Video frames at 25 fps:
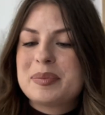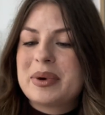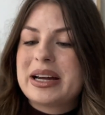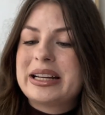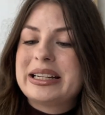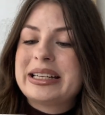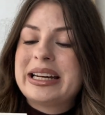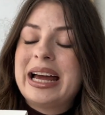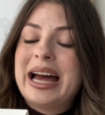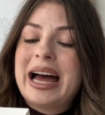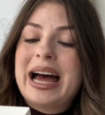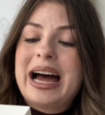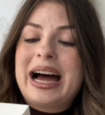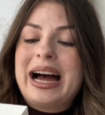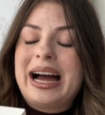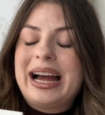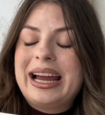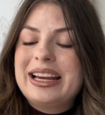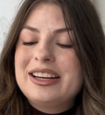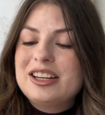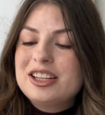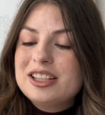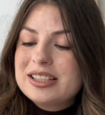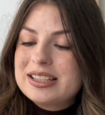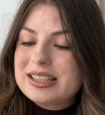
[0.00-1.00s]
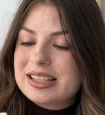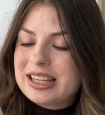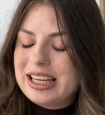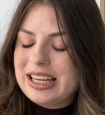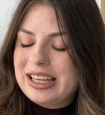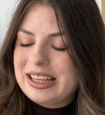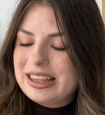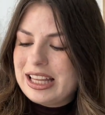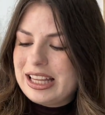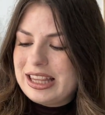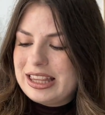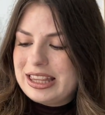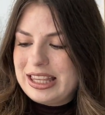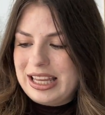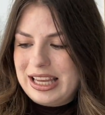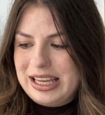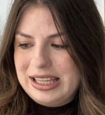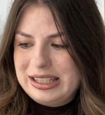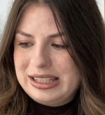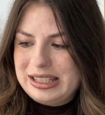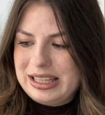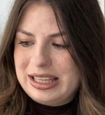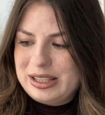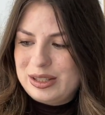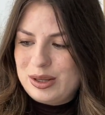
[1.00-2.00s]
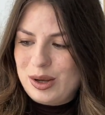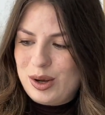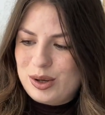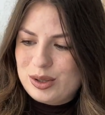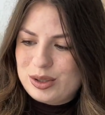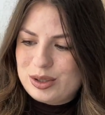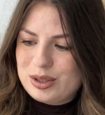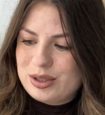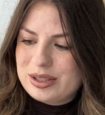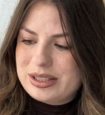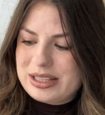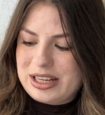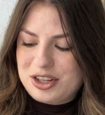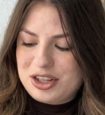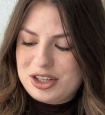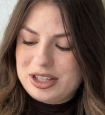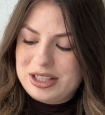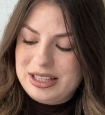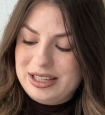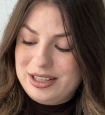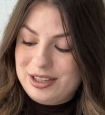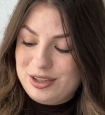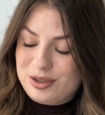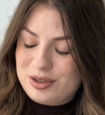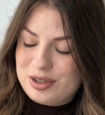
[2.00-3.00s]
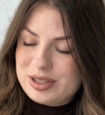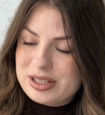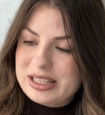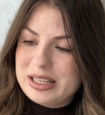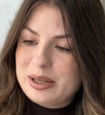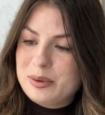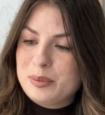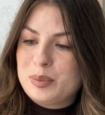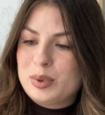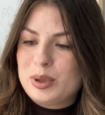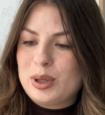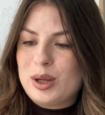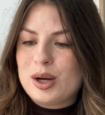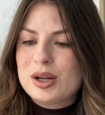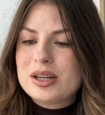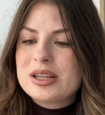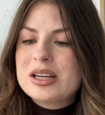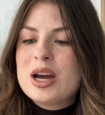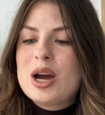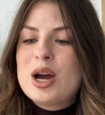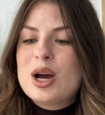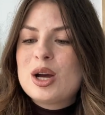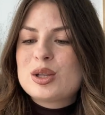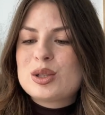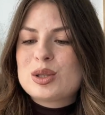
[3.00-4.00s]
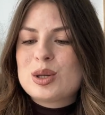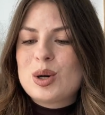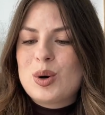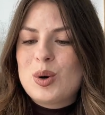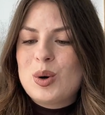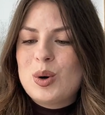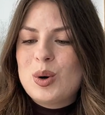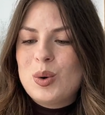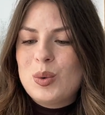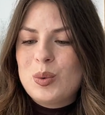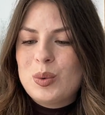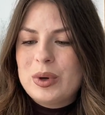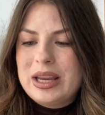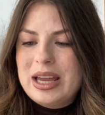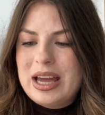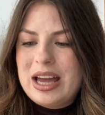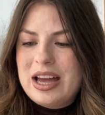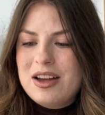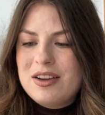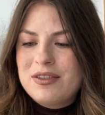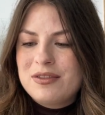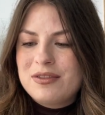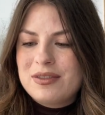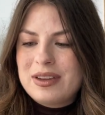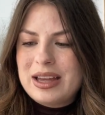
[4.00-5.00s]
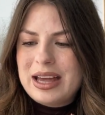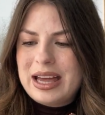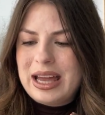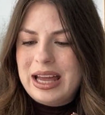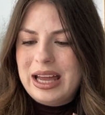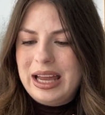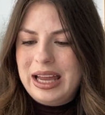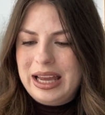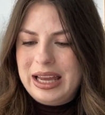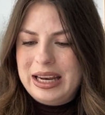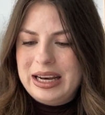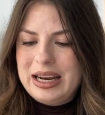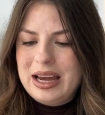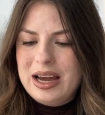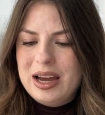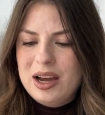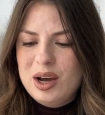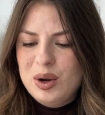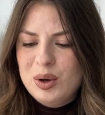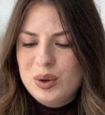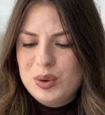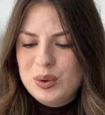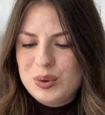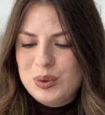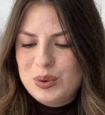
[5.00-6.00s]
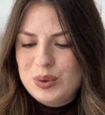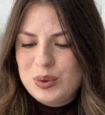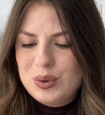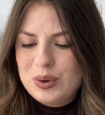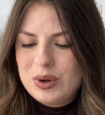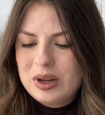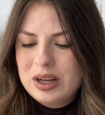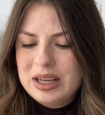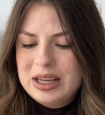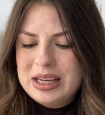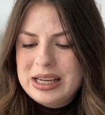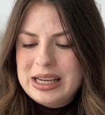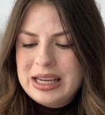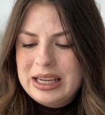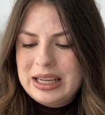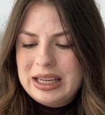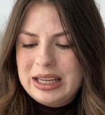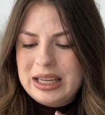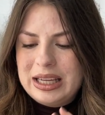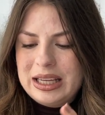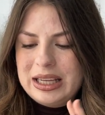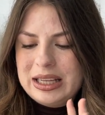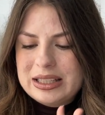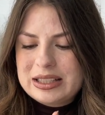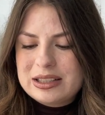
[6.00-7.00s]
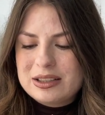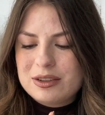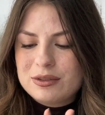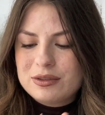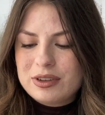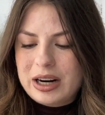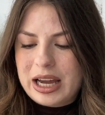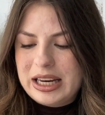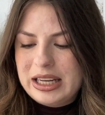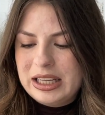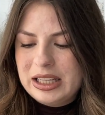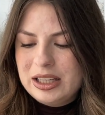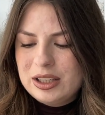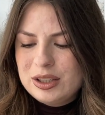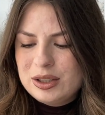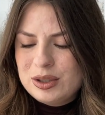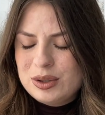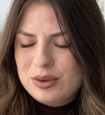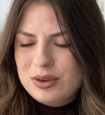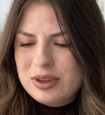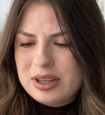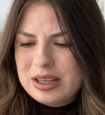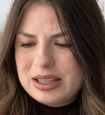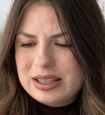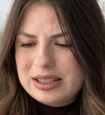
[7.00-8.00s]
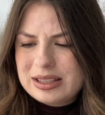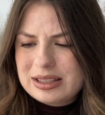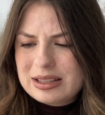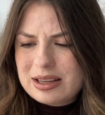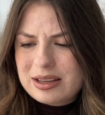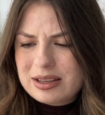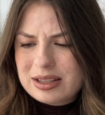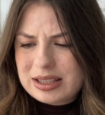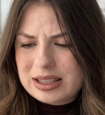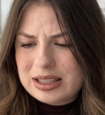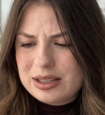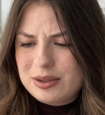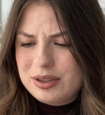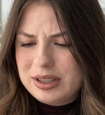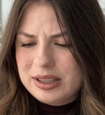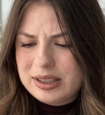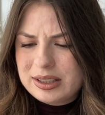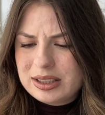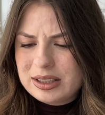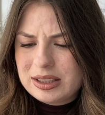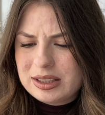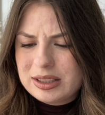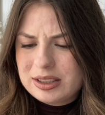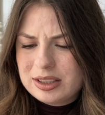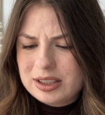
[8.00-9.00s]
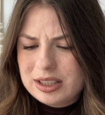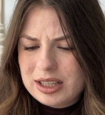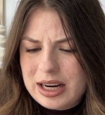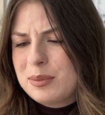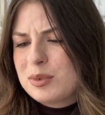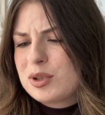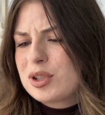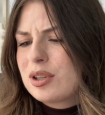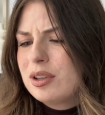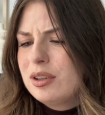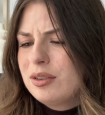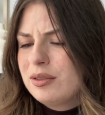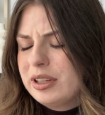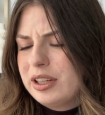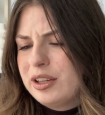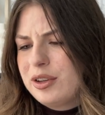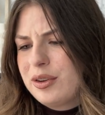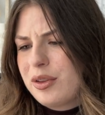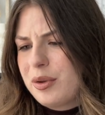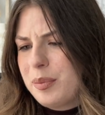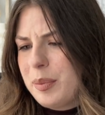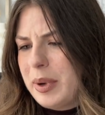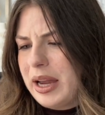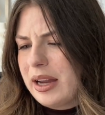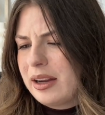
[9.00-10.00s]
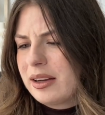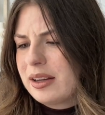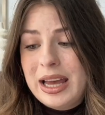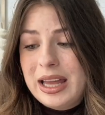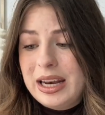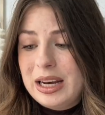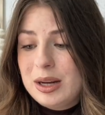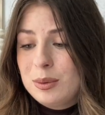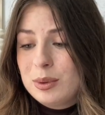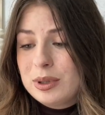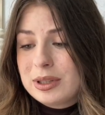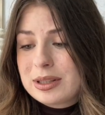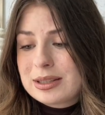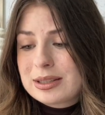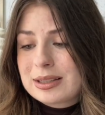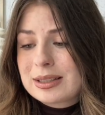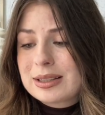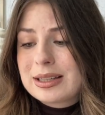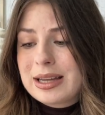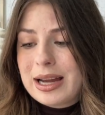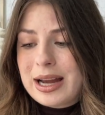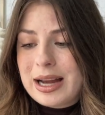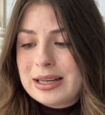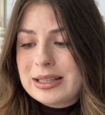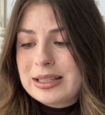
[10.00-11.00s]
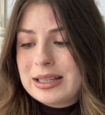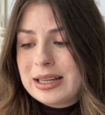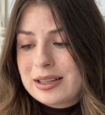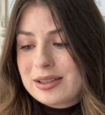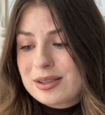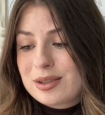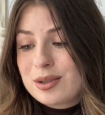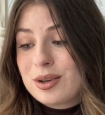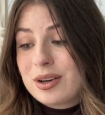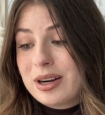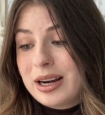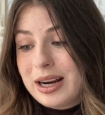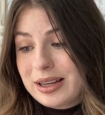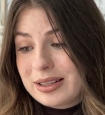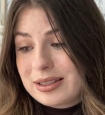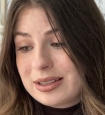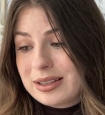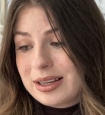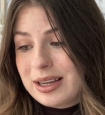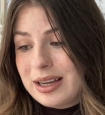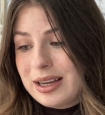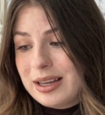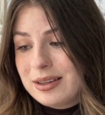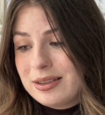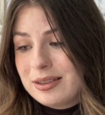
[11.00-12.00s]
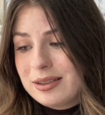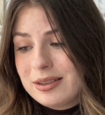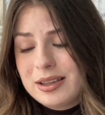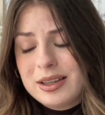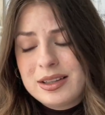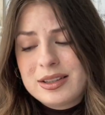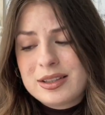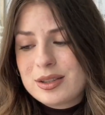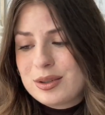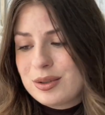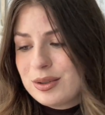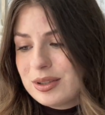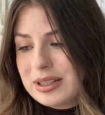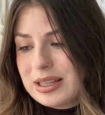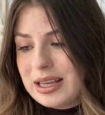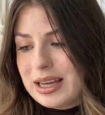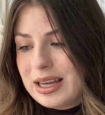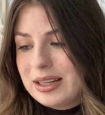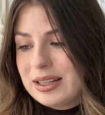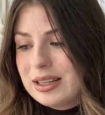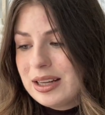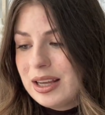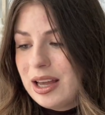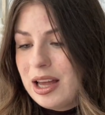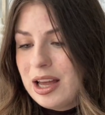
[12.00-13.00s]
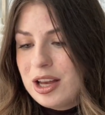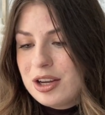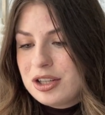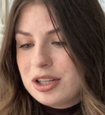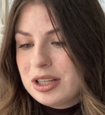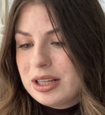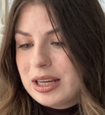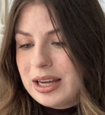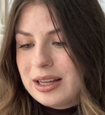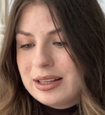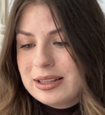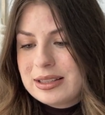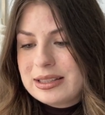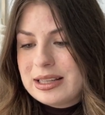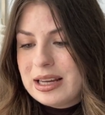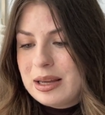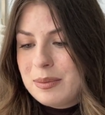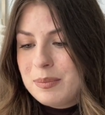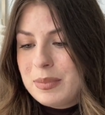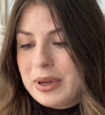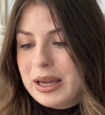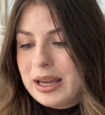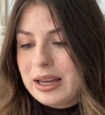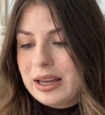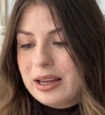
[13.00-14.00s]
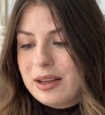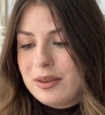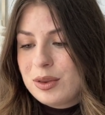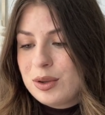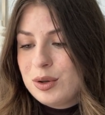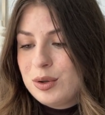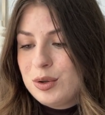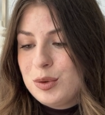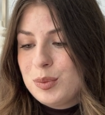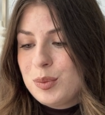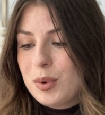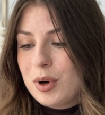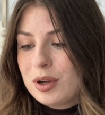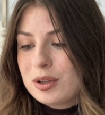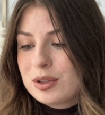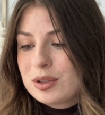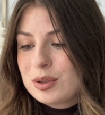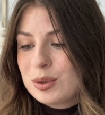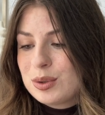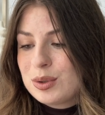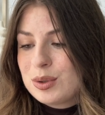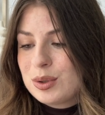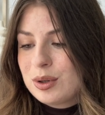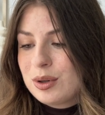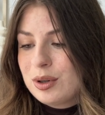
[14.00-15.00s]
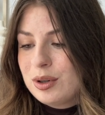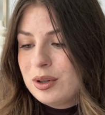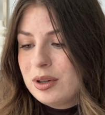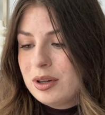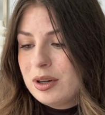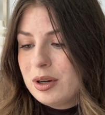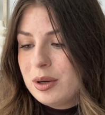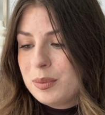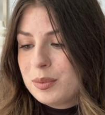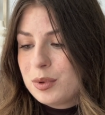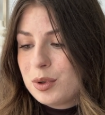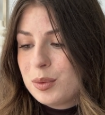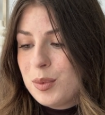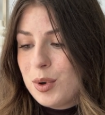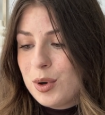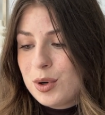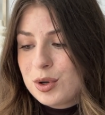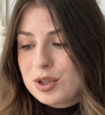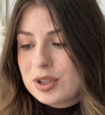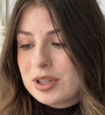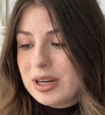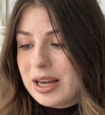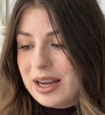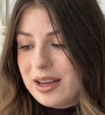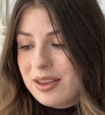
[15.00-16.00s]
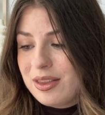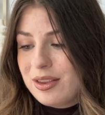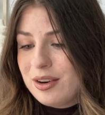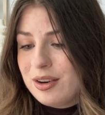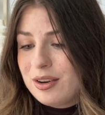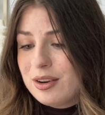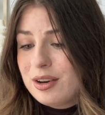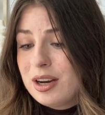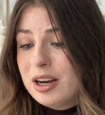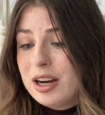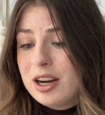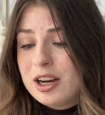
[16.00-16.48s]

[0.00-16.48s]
but I just think that this is also such an interesting plot. So we have Hannah, who is writing to this serial killer. I'm just gonna read you the back. Hannah Wilson can't text her ex again. It's too sad. She can't snap back at the new boss who took her promotion either.